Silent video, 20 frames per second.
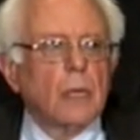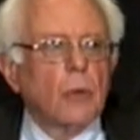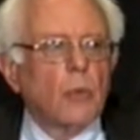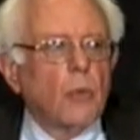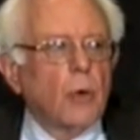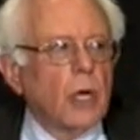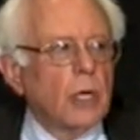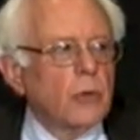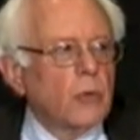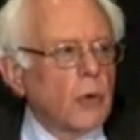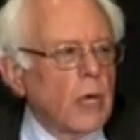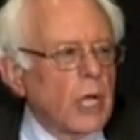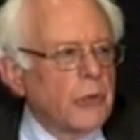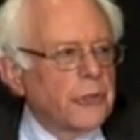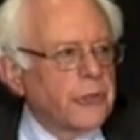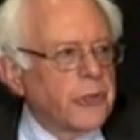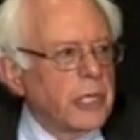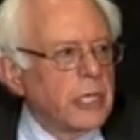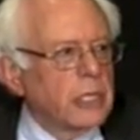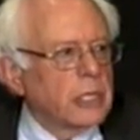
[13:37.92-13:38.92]
one
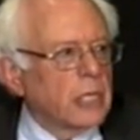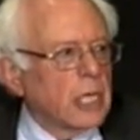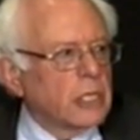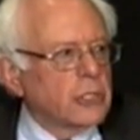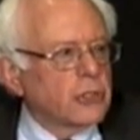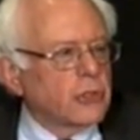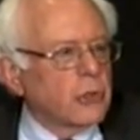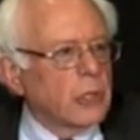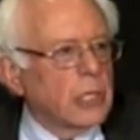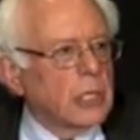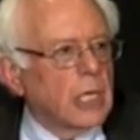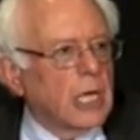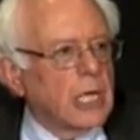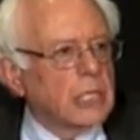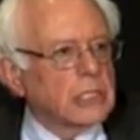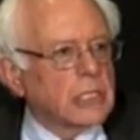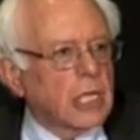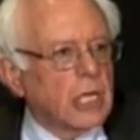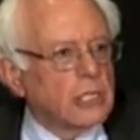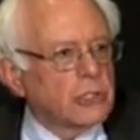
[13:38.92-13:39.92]
wealthy
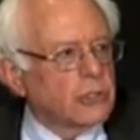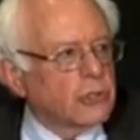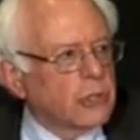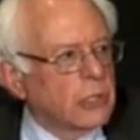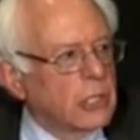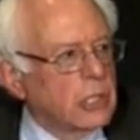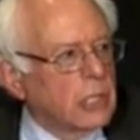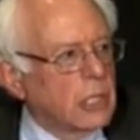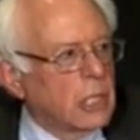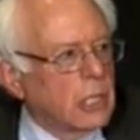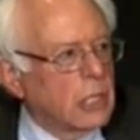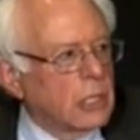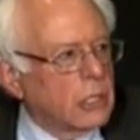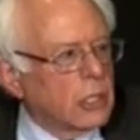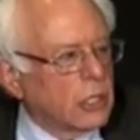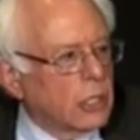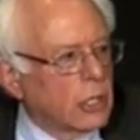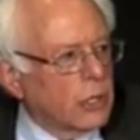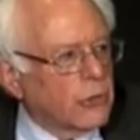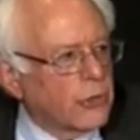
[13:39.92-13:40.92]
industrialized country on
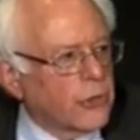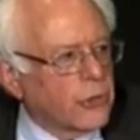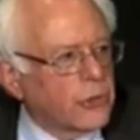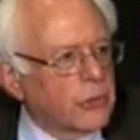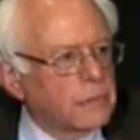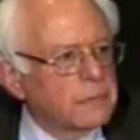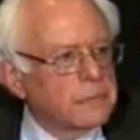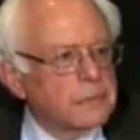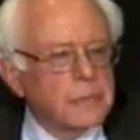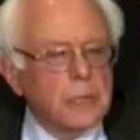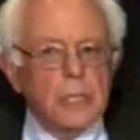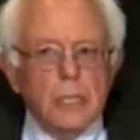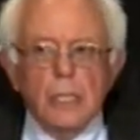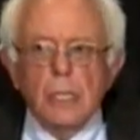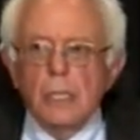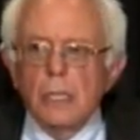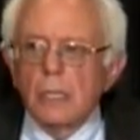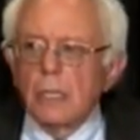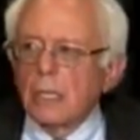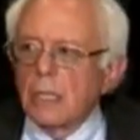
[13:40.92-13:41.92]
earth
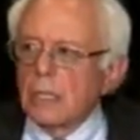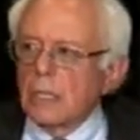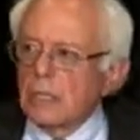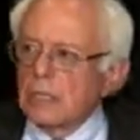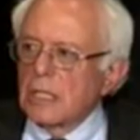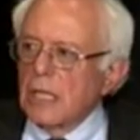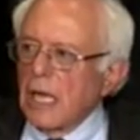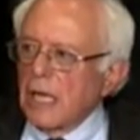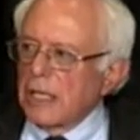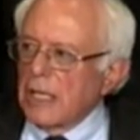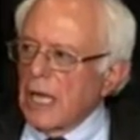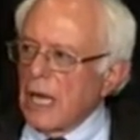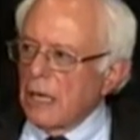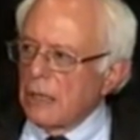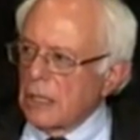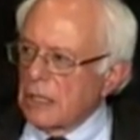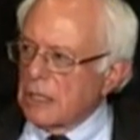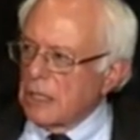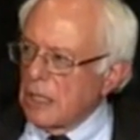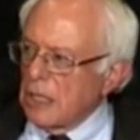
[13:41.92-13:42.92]
that does not
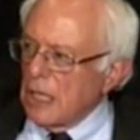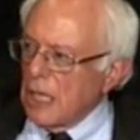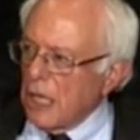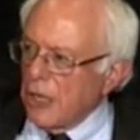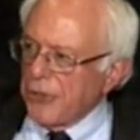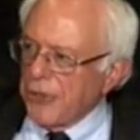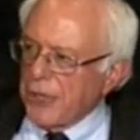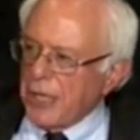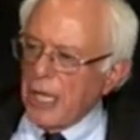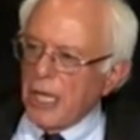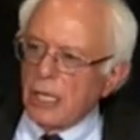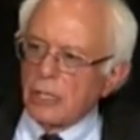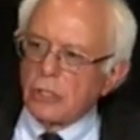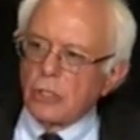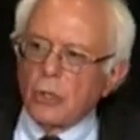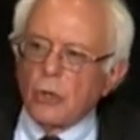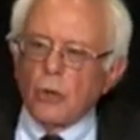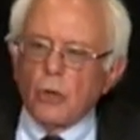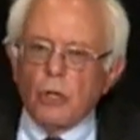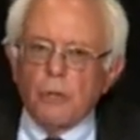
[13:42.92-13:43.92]
guarantee health care
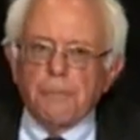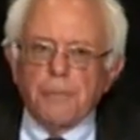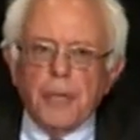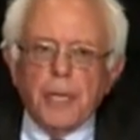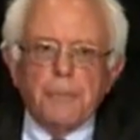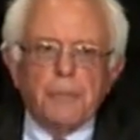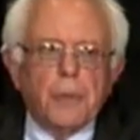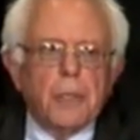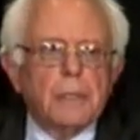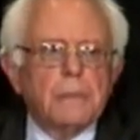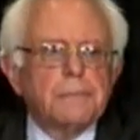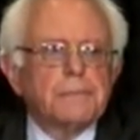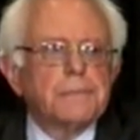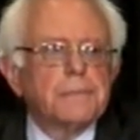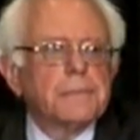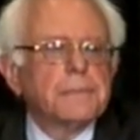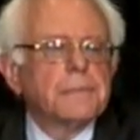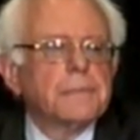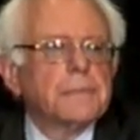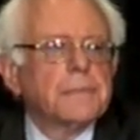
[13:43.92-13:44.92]
to all people,
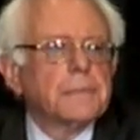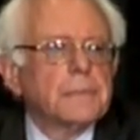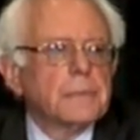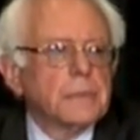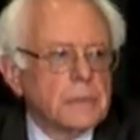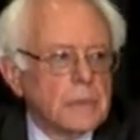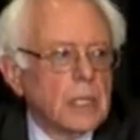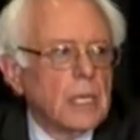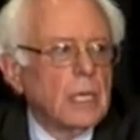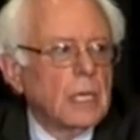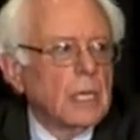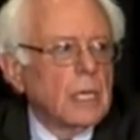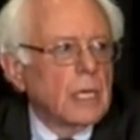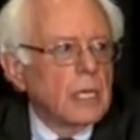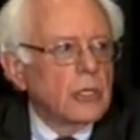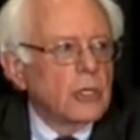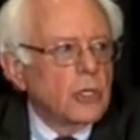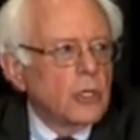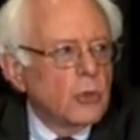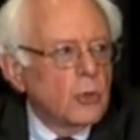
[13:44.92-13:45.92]

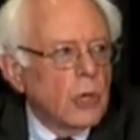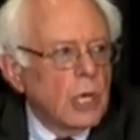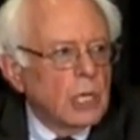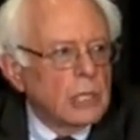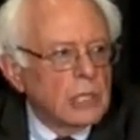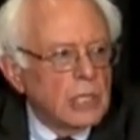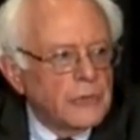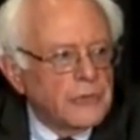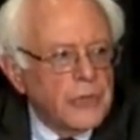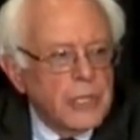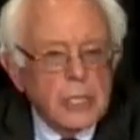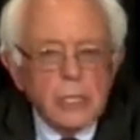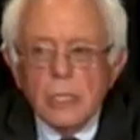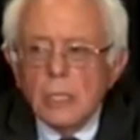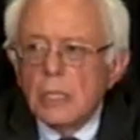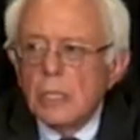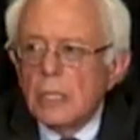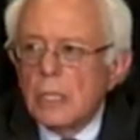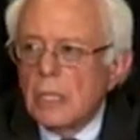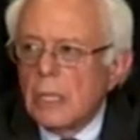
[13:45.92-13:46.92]
and you are
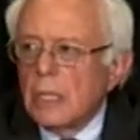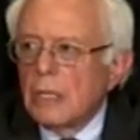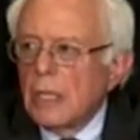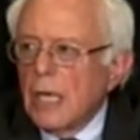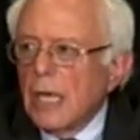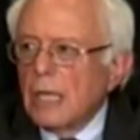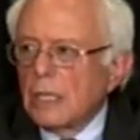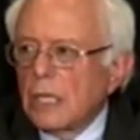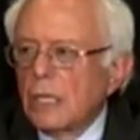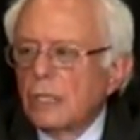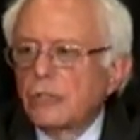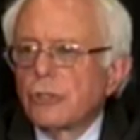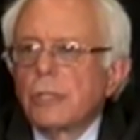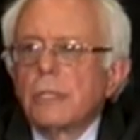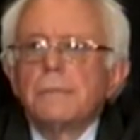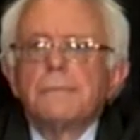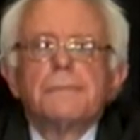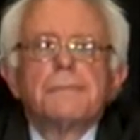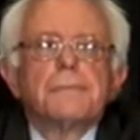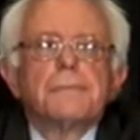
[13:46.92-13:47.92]
living in that country.